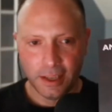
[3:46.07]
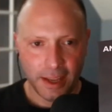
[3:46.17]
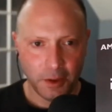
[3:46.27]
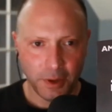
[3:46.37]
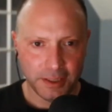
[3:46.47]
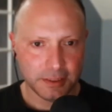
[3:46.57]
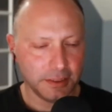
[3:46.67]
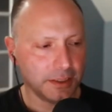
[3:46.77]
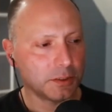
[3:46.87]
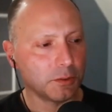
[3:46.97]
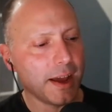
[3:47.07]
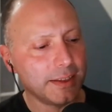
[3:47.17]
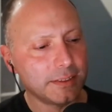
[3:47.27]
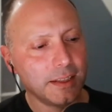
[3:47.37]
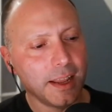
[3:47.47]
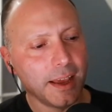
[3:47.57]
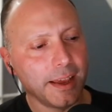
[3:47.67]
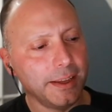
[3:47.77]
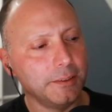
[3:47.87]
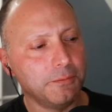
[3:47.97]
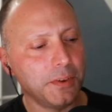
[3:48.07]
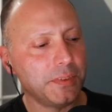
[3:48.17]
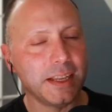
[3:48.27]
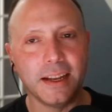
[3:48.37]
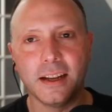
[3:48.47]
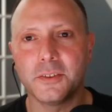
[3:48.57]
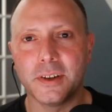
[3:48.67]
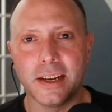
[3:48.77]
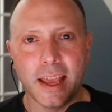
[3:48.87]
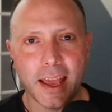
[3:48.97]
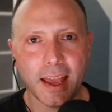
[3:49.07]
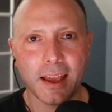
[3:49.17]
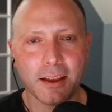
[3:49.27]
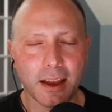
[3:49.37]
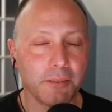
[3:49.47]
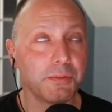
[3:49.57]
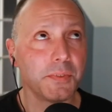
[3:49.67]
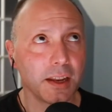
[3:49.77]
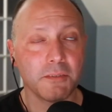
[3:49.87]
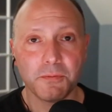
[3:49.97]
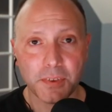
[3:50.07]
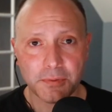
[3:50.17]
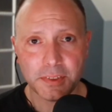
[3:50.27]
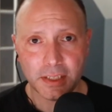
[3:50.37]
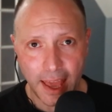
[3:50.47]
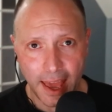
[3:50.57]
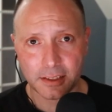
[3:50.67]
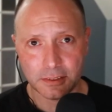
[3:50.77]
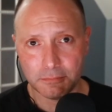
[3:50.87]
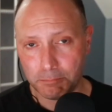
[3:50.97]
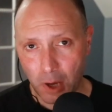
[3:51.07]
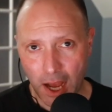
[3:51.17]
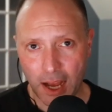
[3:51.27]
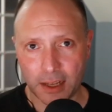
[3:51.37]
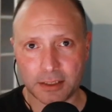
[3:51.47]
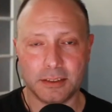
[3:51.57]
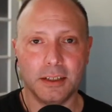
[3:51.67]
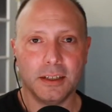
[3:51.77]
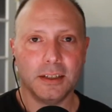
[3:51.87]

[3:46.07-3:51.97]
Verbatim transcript: Anyways, it's a Ryzen 9 5900 uh, 5950X box.